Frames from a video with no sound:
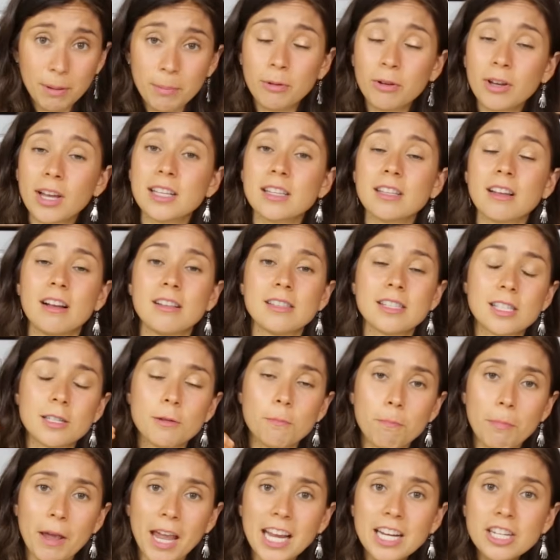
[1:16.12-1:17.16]
People get
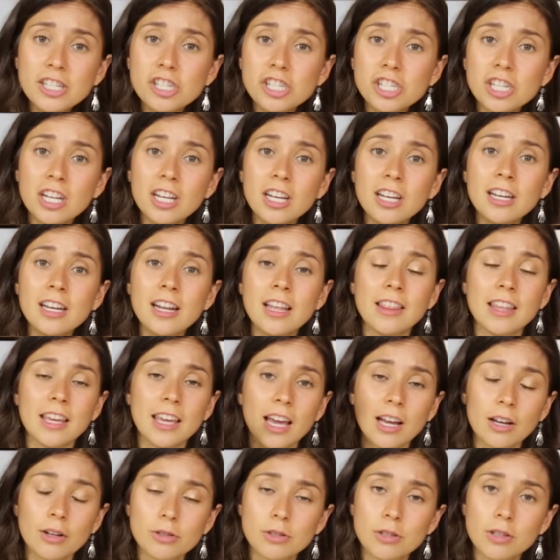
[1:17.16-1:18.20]
constipation and they
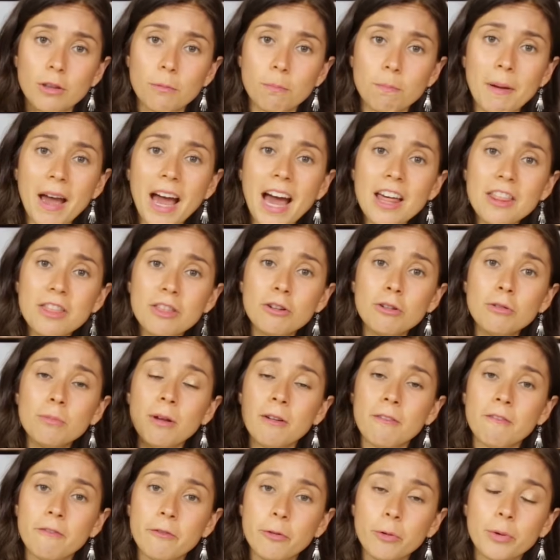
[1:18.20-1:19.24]
candle to the bathroom
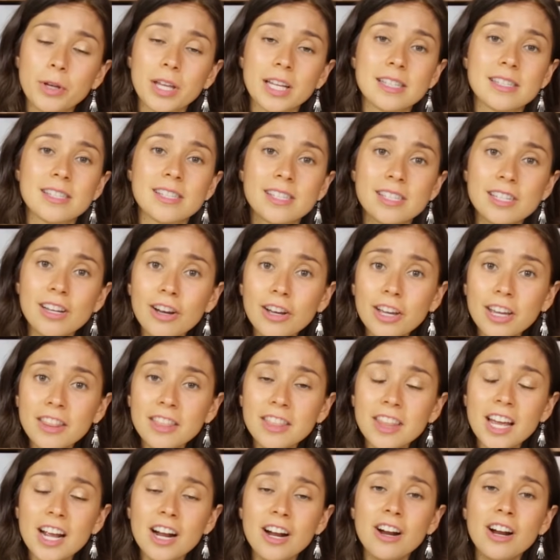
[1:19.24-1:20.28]
and food gets stuck
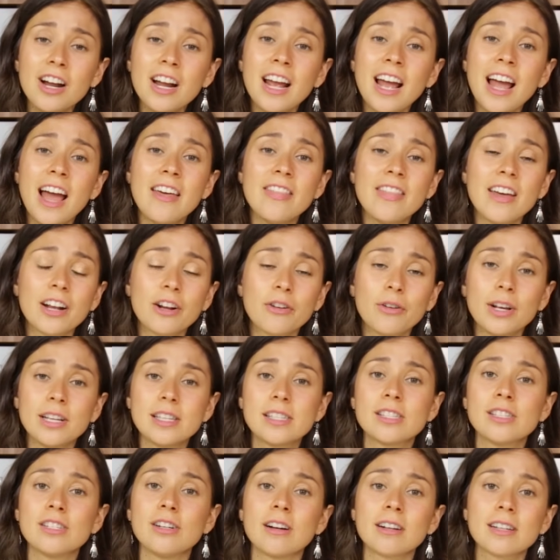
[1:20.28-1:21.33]
in there and that
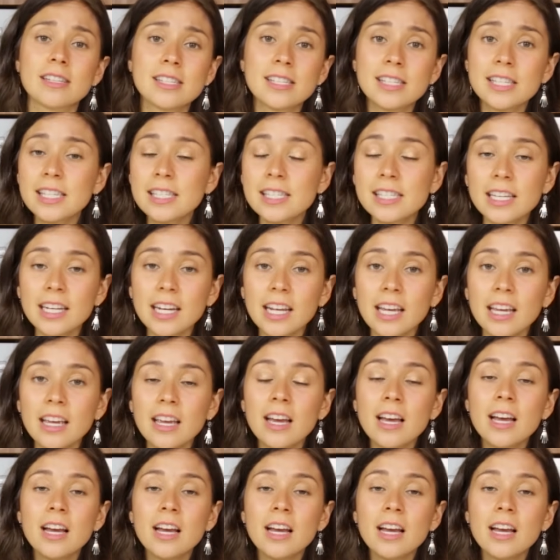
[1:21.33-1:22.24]
creates toxicity.